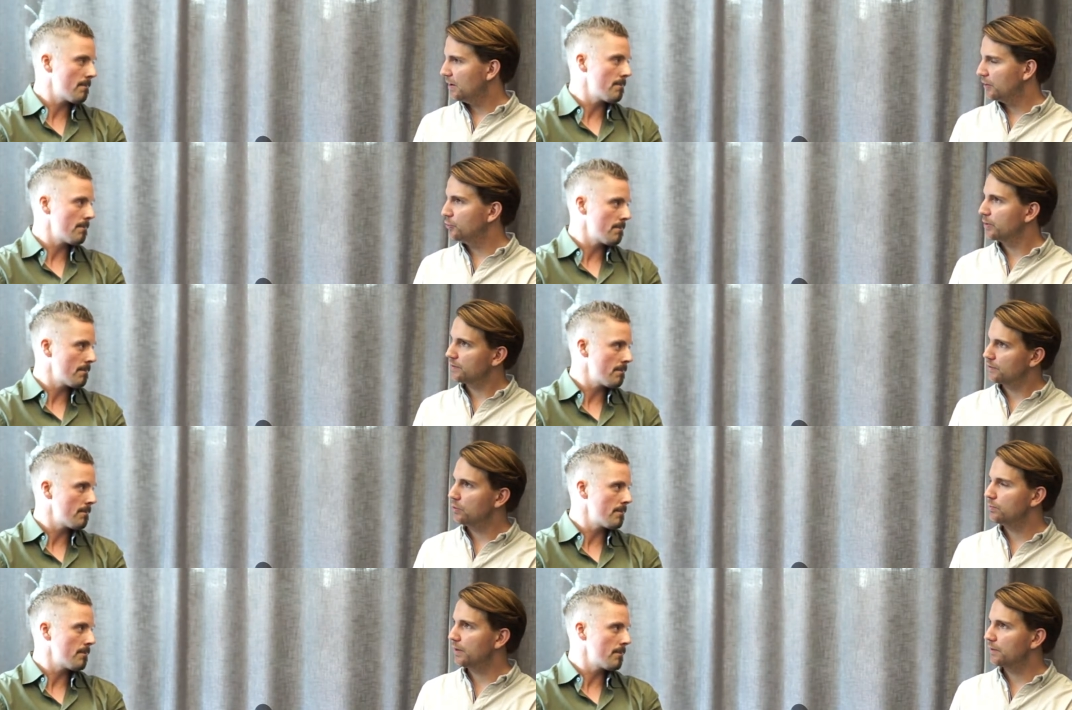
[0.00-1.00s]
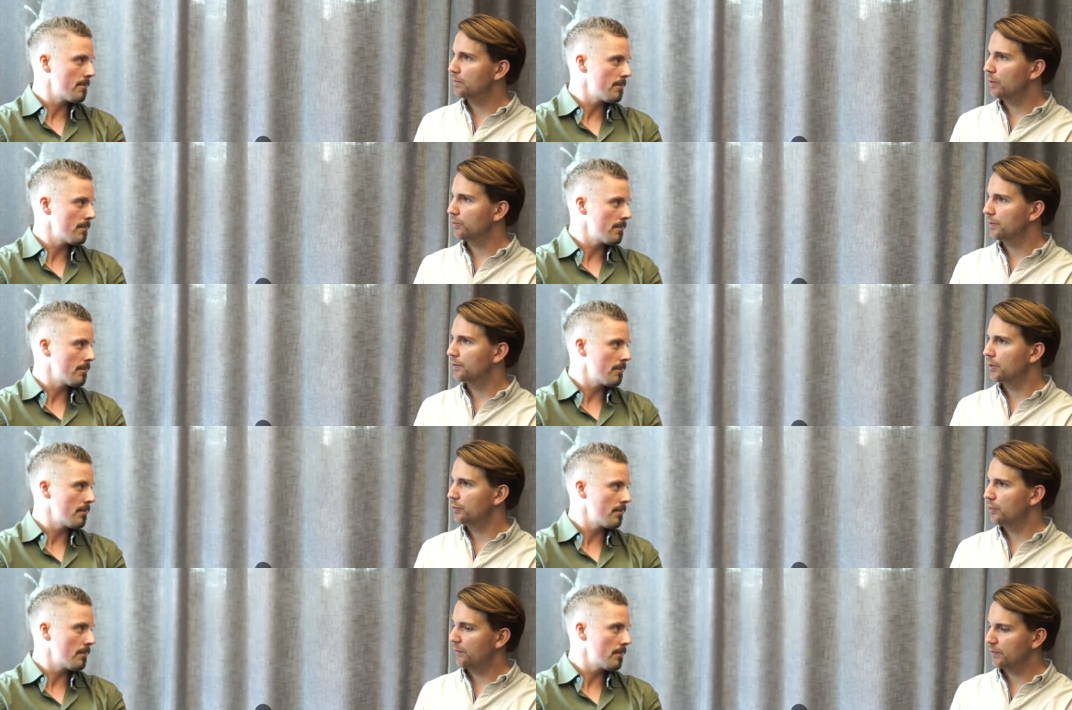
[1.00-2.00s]
Speaker 1: You would assume that it's mostly you know
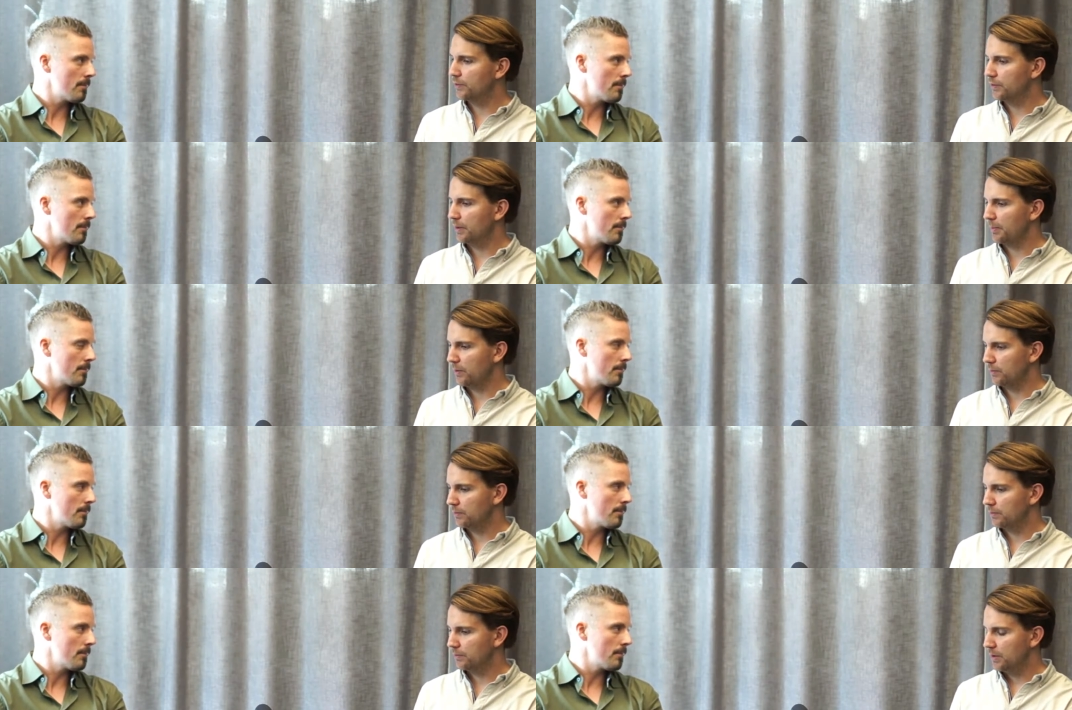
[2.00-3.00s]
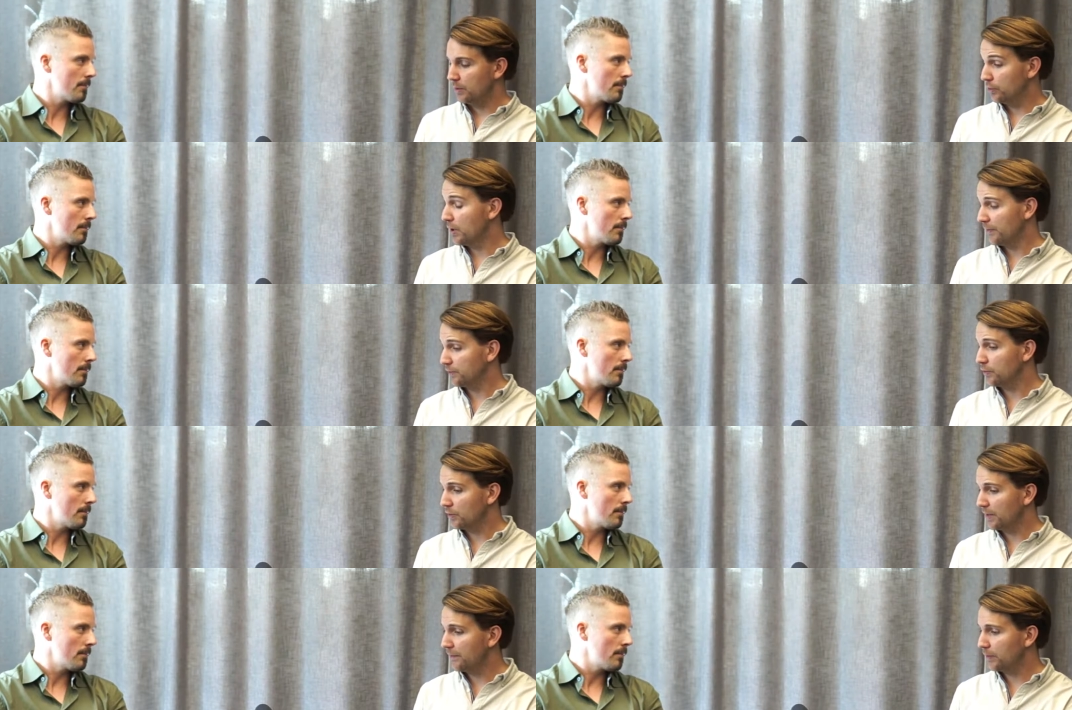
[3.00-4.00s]
you have a certain amount or you have a
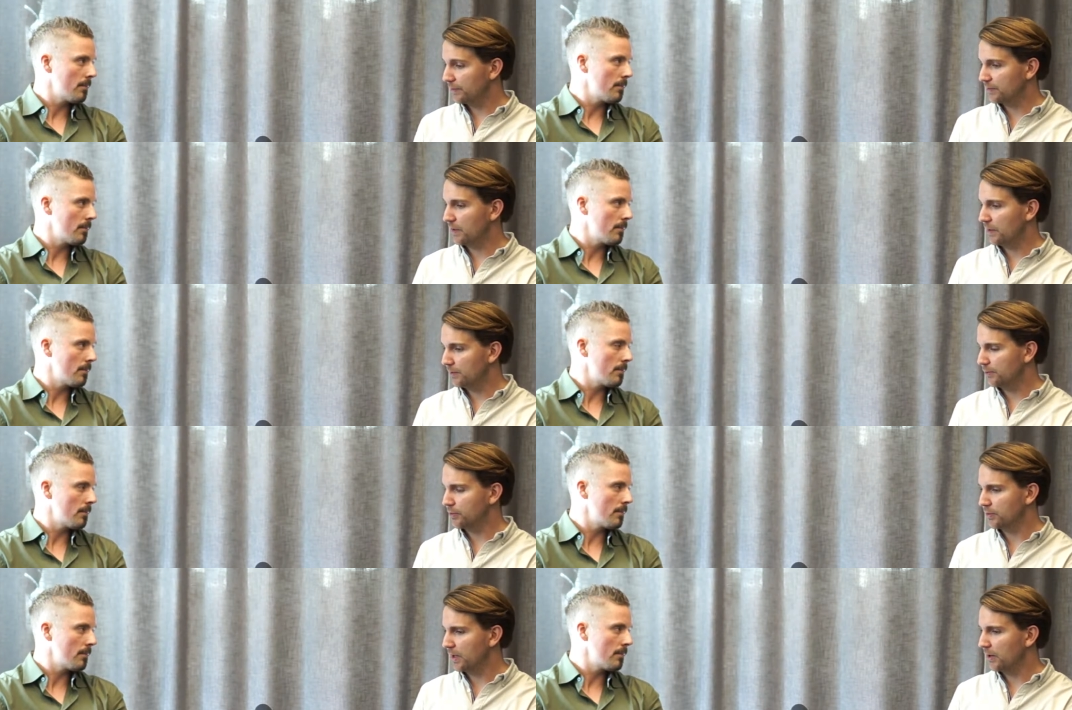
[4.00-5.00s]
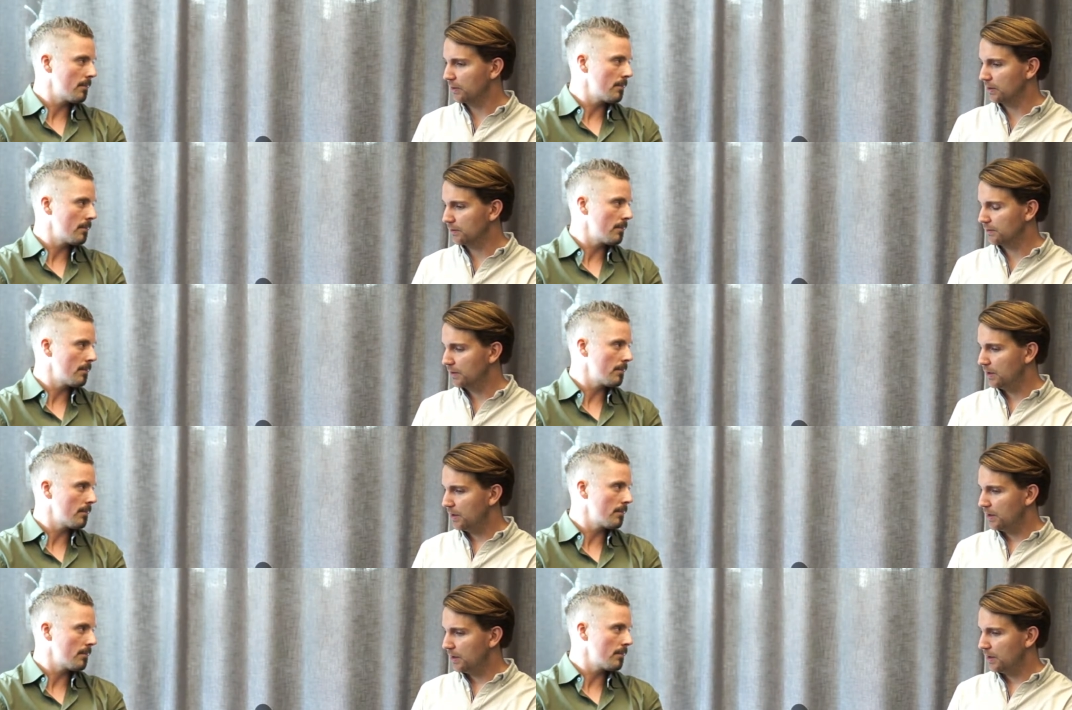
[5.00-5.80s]
certain level of skill in certain areas,